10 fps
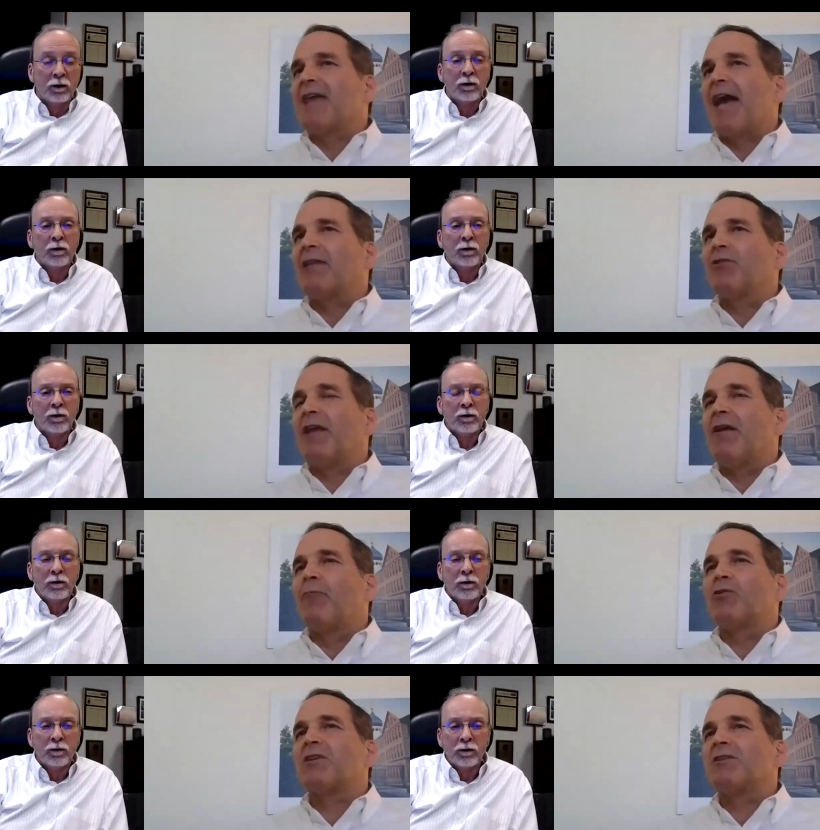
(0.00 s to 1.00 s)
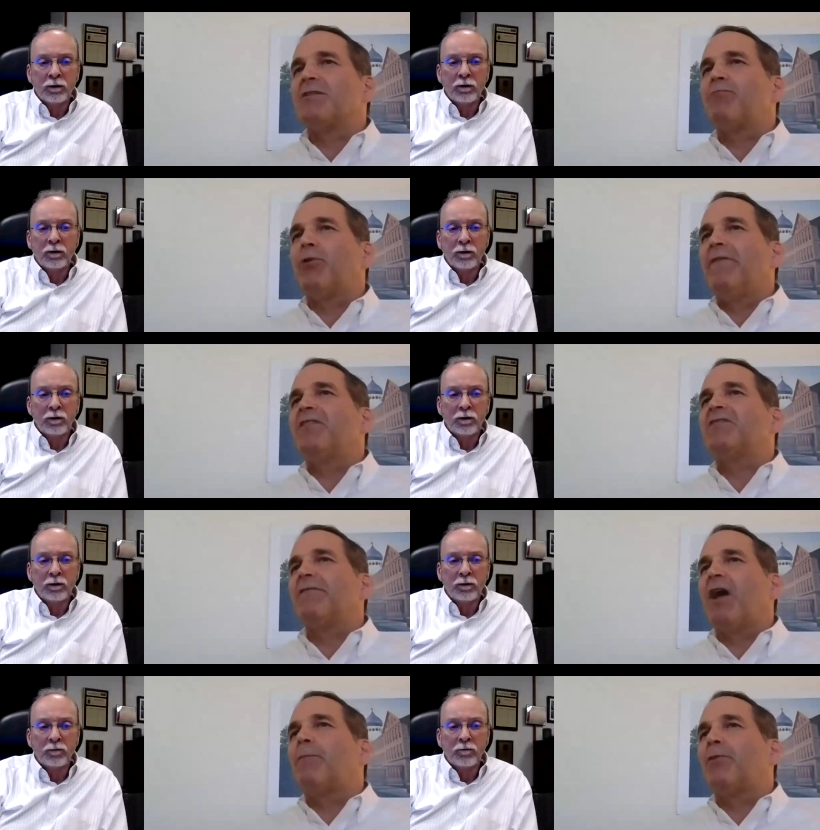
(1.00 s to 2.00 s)
Speaker 1: exactly what that number was because the previous
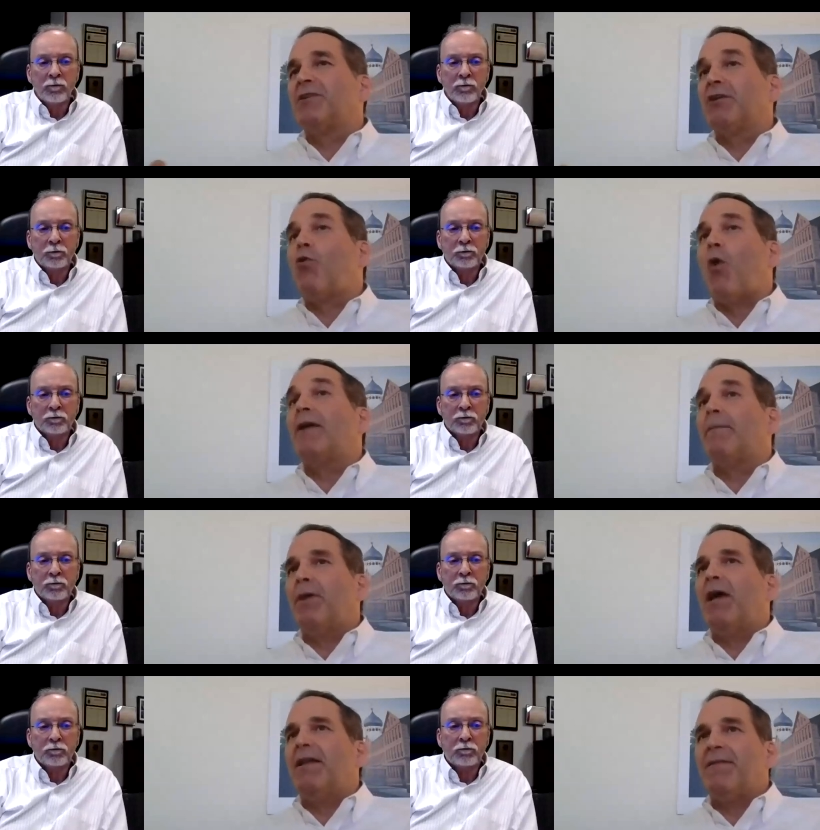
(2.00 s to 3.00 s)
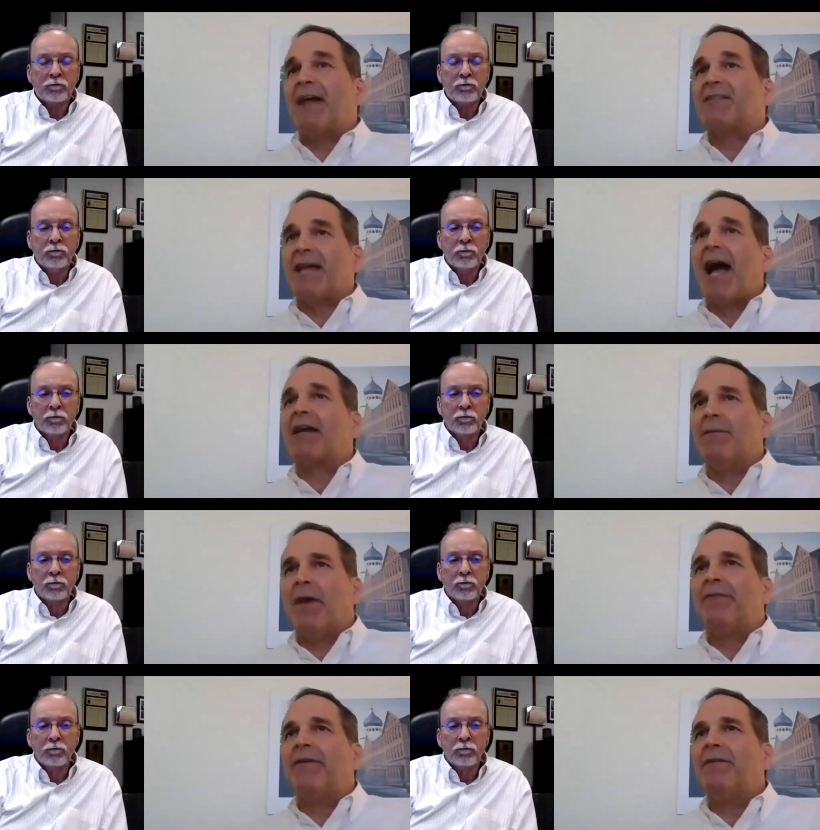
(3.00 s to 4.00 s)
developer did quite a bit, and that's
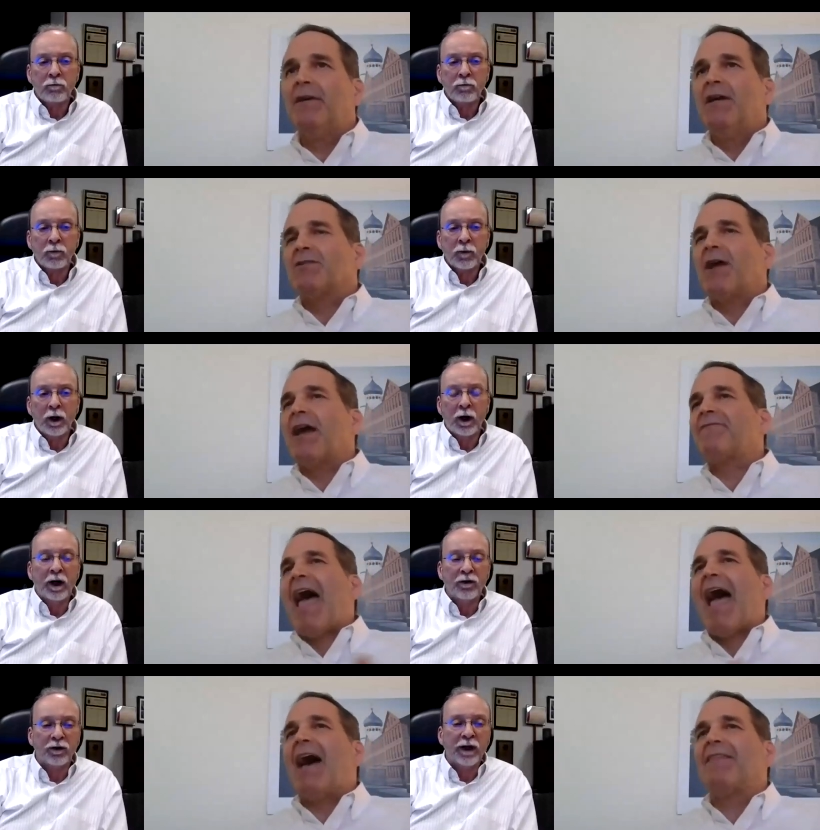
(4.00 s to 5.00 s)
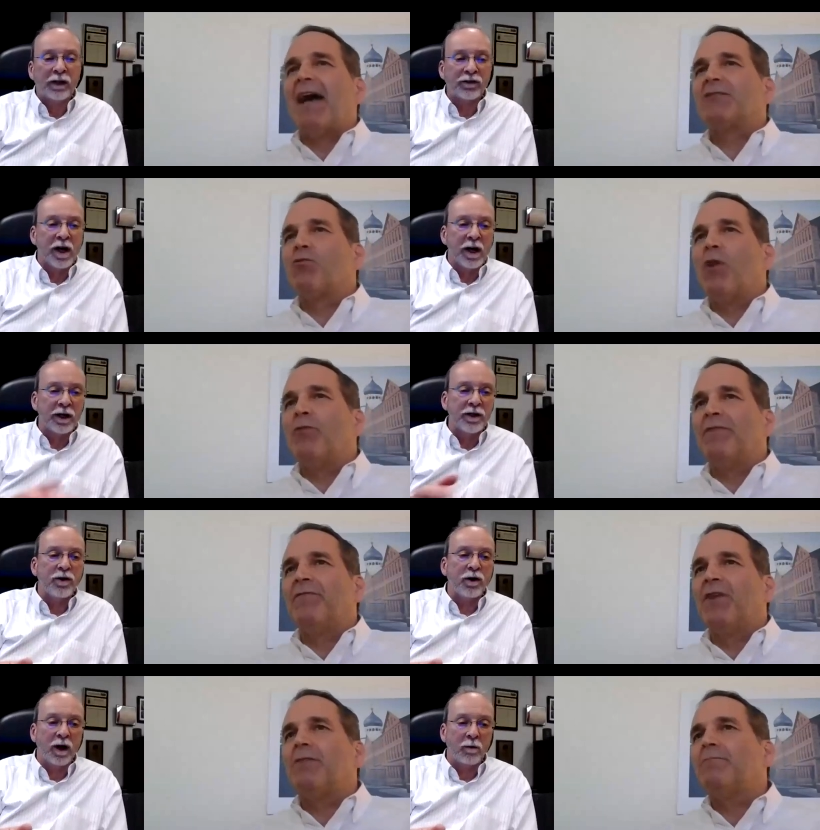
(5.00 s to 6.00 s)
documented. So I'd have to so add that's that not in your
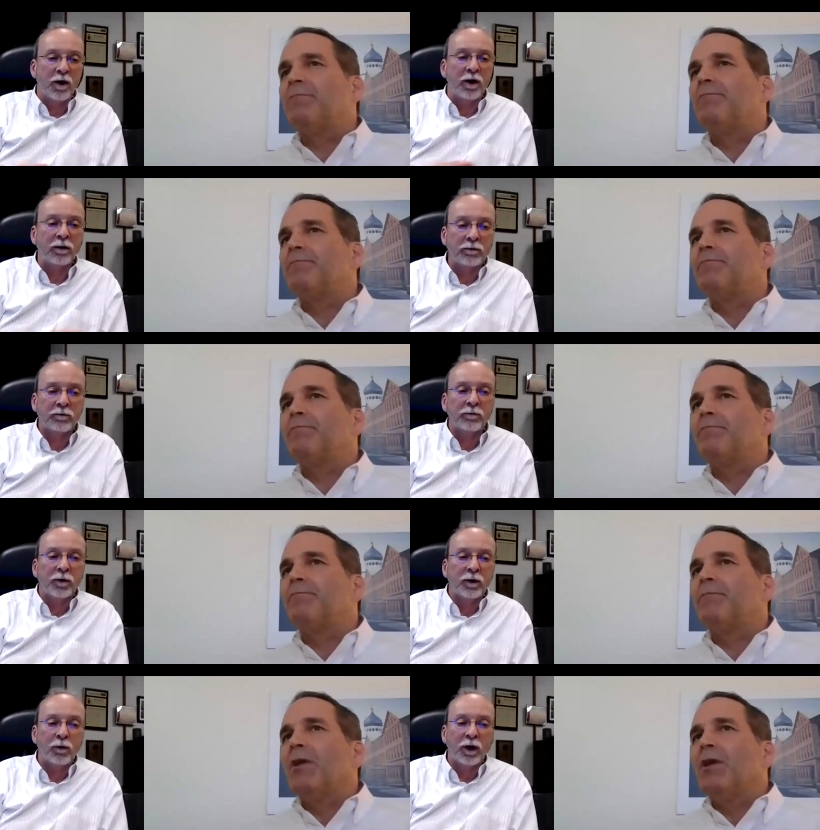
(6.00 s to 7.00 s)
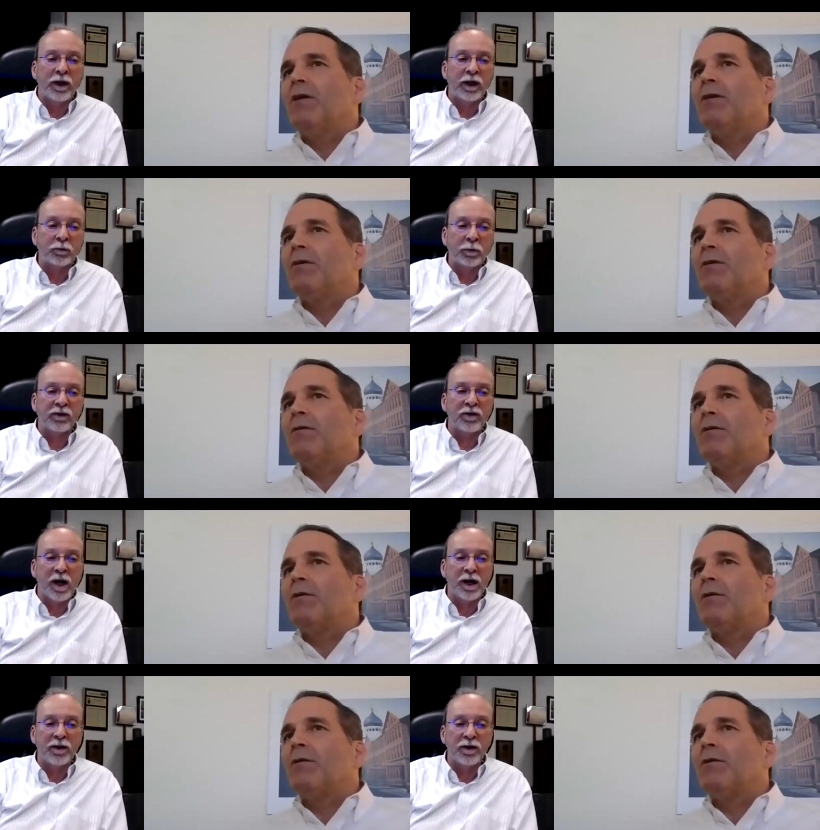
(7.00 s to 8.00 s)
number.
Speaker 2: number. What they spent's not
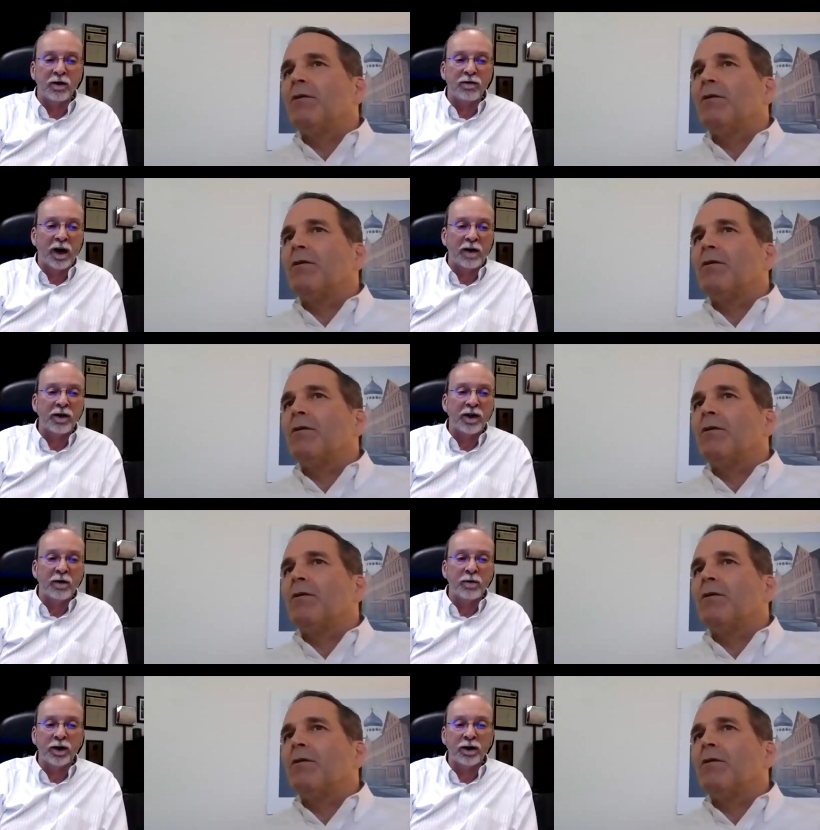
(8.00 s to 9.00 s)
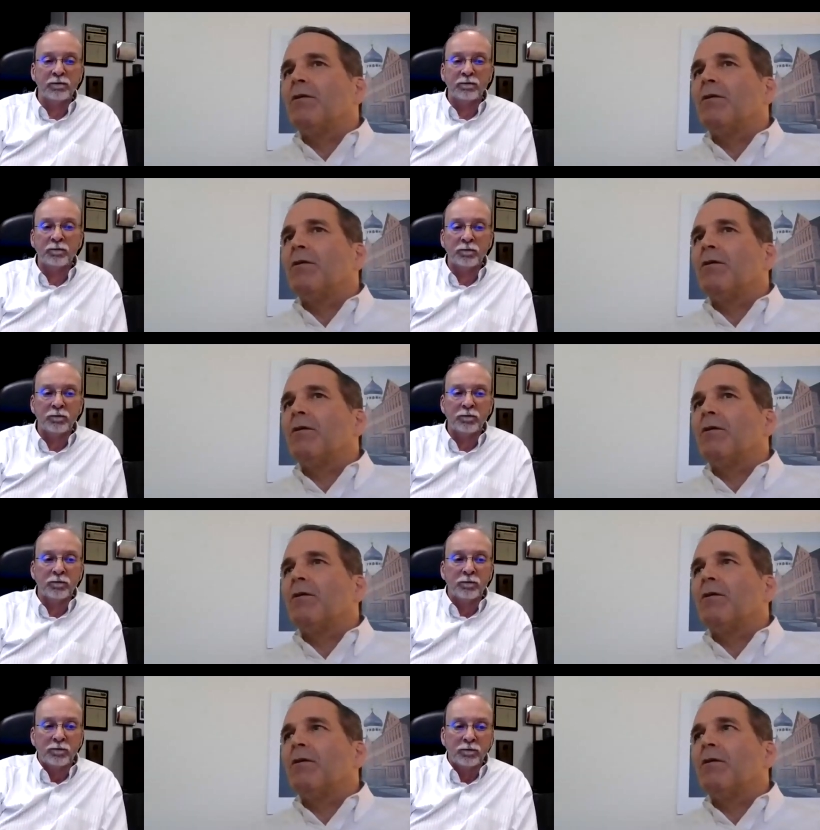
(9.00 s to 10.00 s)
in your five to ten million.
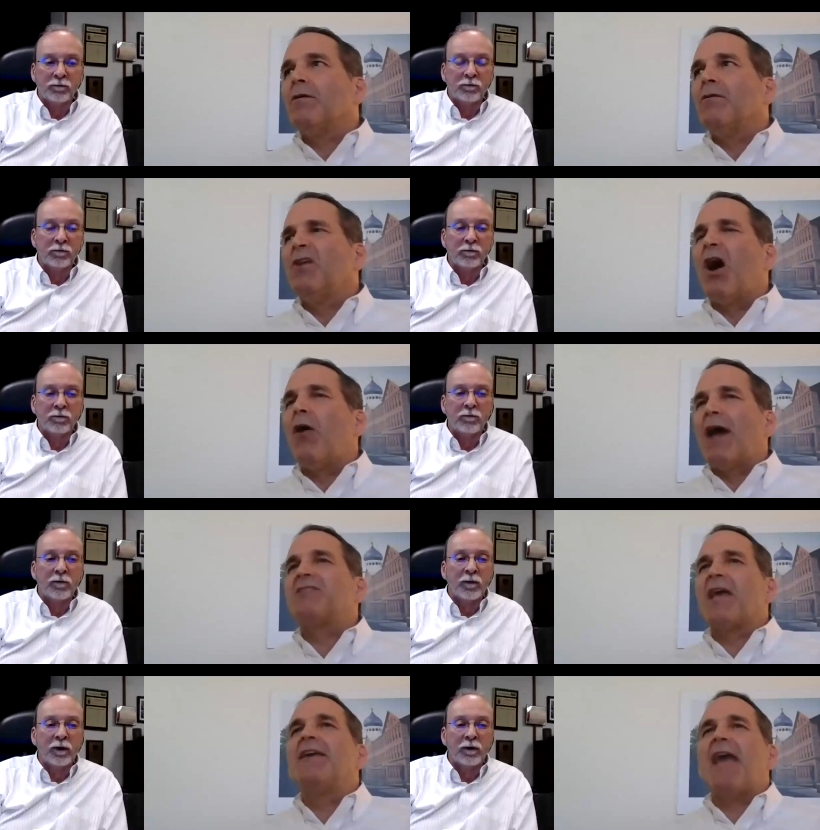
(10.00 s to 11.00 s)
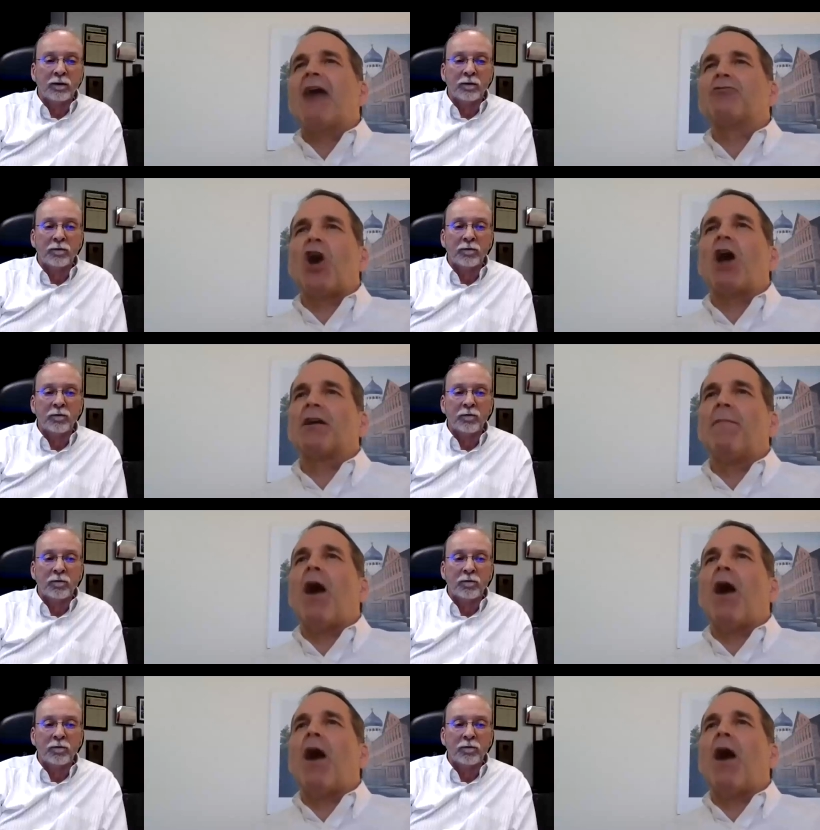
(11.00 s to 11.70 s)
Speaker 1: No, I'd say, yeah, talking